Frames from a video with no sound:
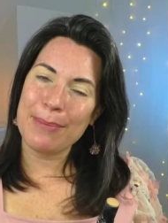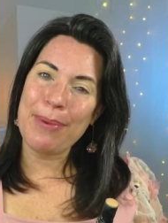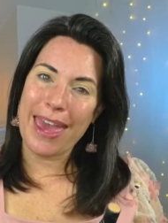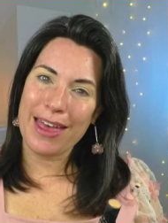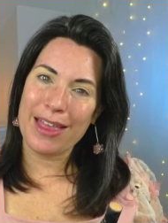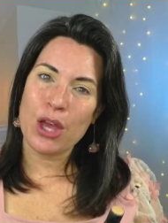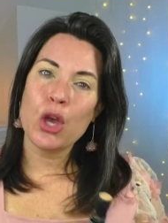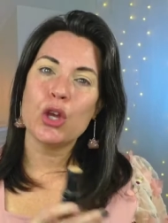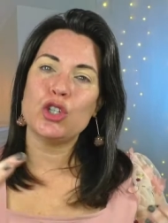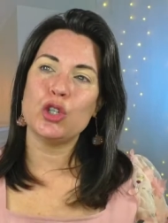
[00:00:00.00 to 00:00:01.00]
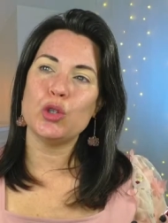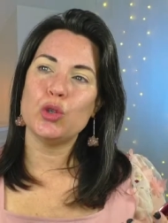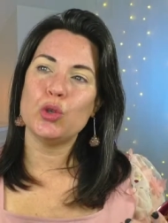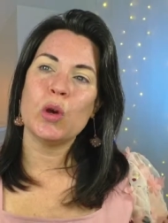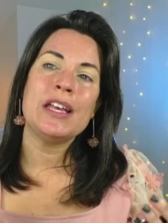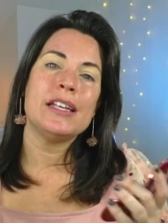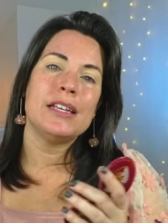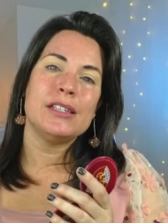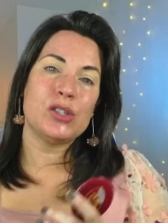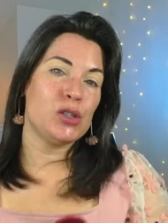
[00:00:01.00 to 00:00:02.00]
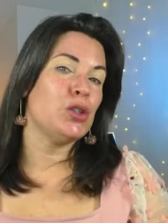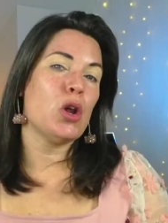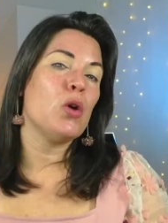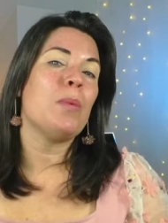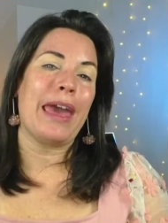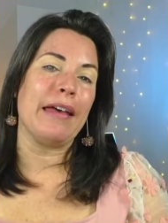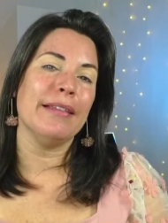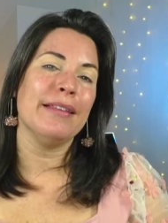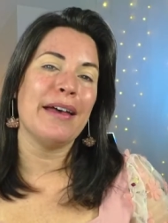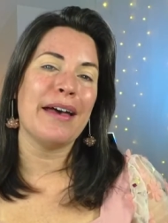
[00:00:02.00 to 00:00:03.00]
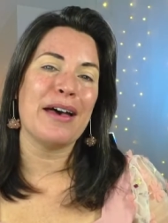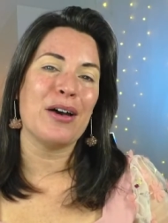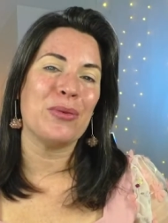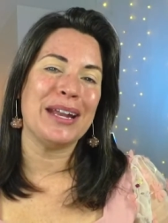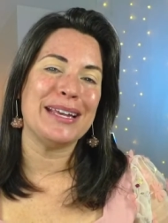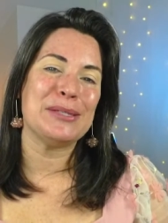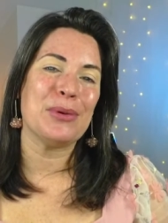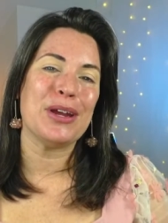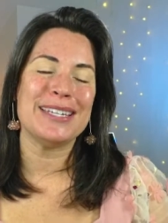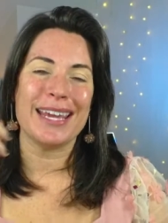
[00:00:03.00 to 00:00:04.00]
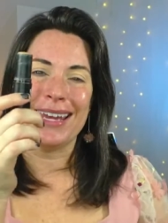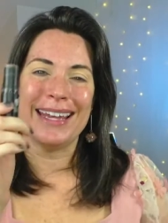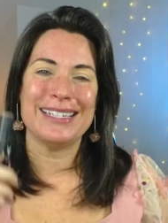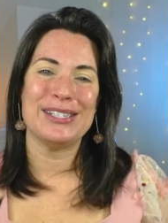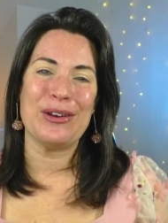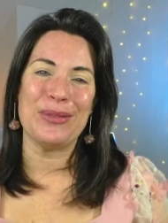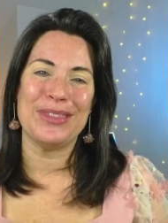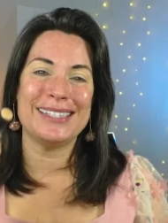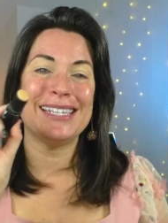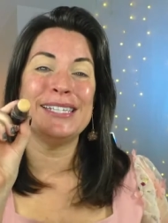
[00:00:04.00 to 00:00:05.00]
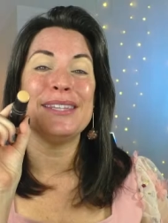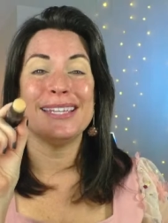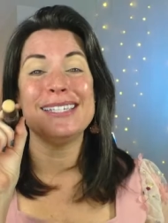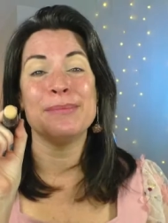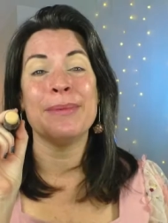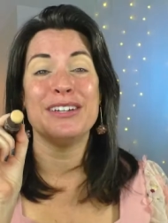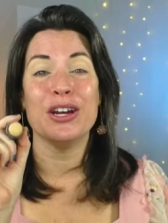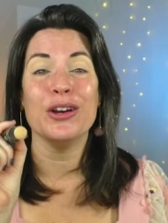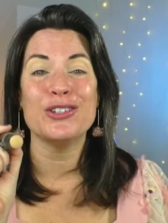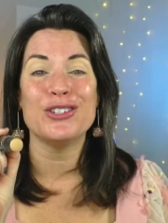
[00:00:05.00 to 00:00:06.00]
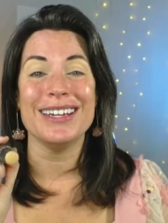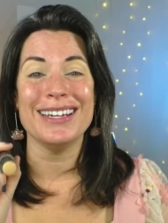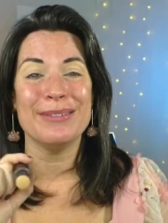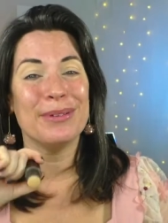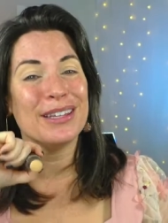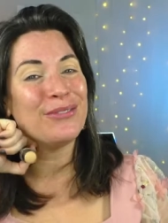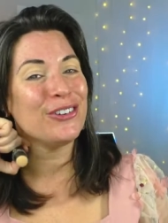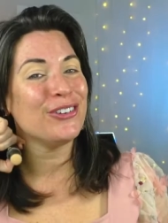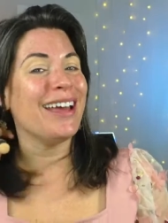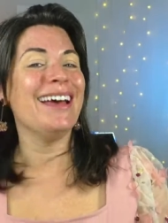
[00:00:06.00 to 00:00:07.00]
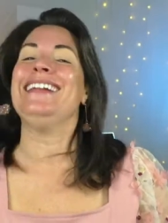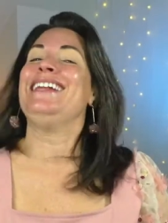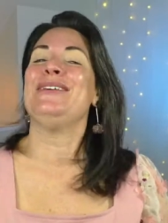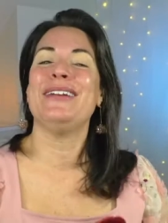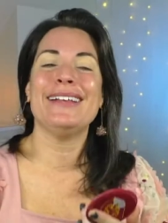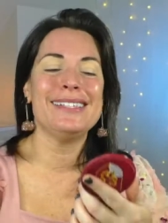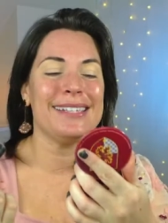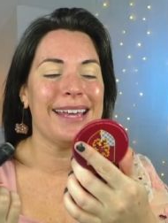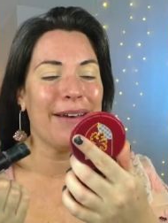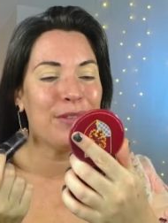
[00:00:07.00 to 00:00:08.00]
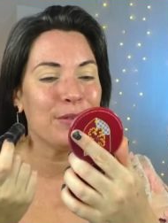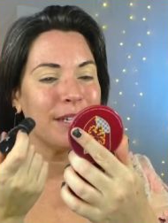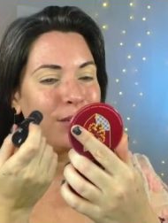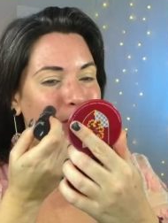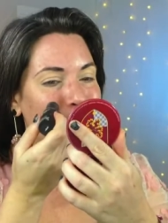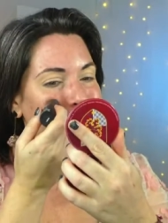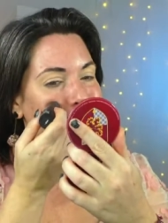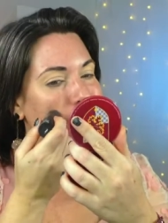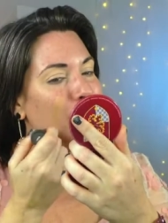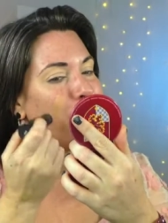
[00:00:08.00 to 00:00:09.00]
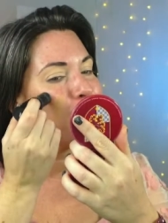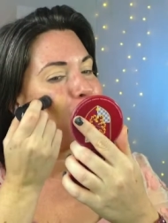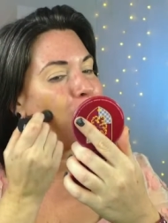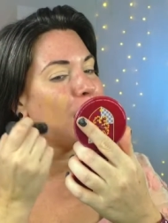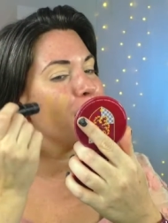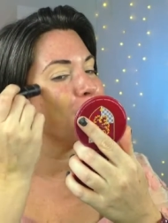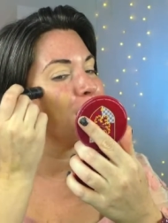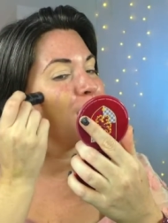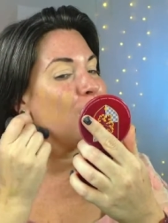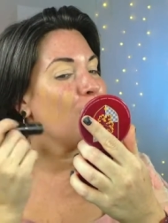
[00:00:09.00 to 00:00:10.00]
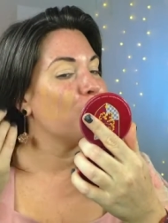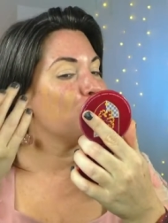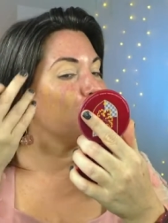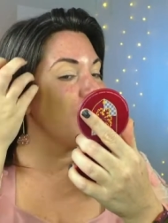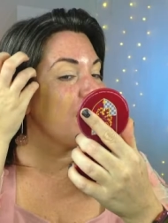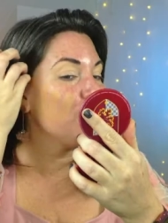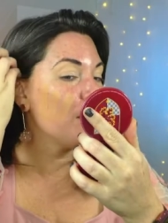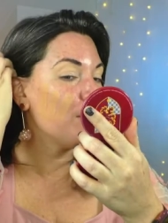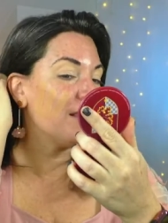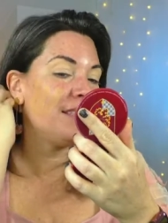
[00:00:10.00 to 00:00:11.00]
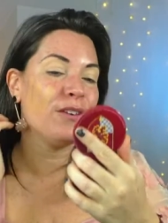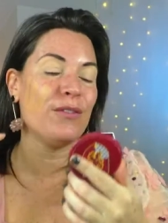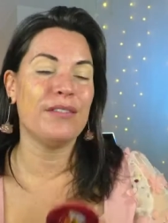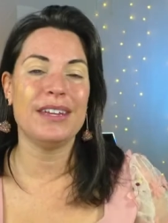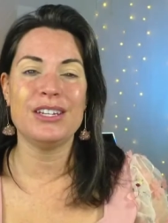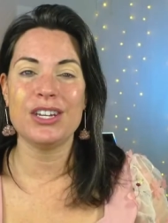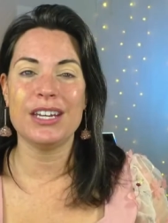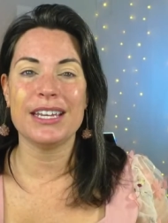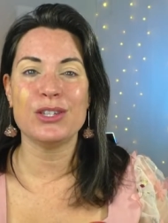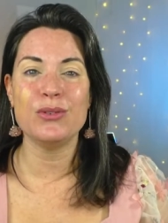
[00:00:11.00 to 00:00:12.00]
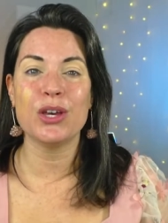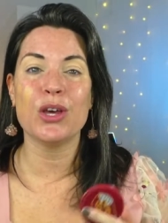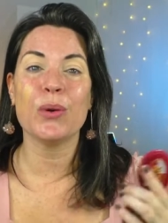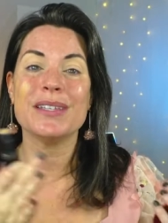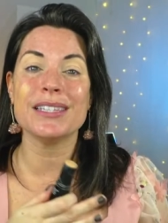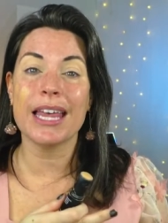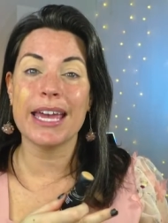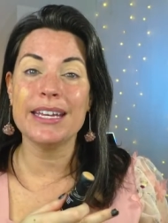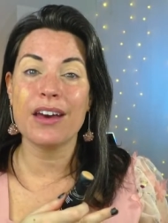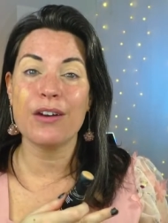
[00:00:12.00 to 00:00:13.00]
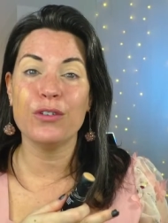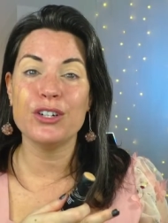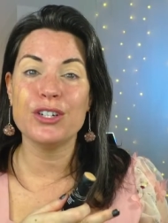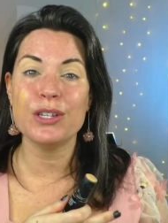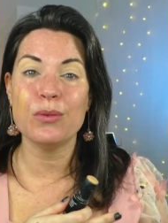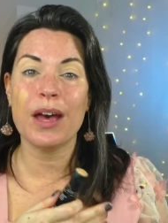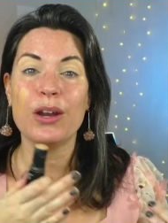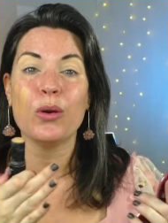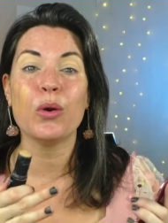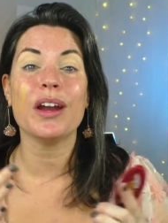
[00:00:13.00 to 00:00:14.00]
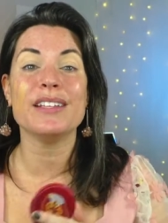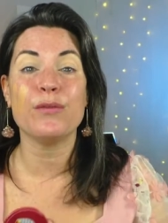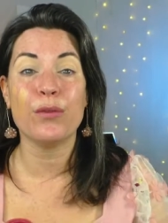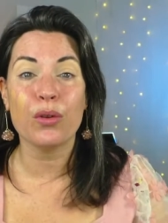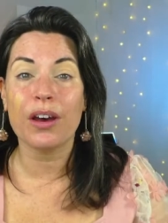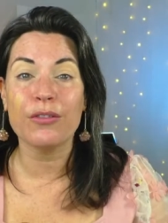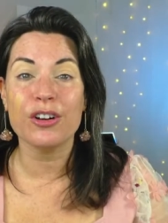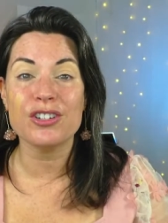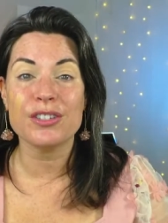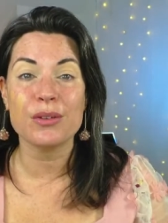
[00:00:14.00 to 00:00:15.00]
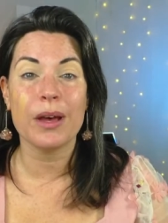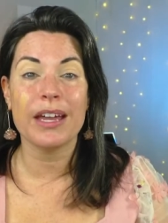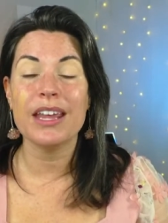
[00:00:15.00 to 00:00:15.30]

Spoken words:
pale to snow pale when I spray tan, and so this is my dark shade, believe it or not. Anyone else have those issues, pale girl problems? What's really great with the stick foundation is you can go as light coverage as you want or as full coverage as you want.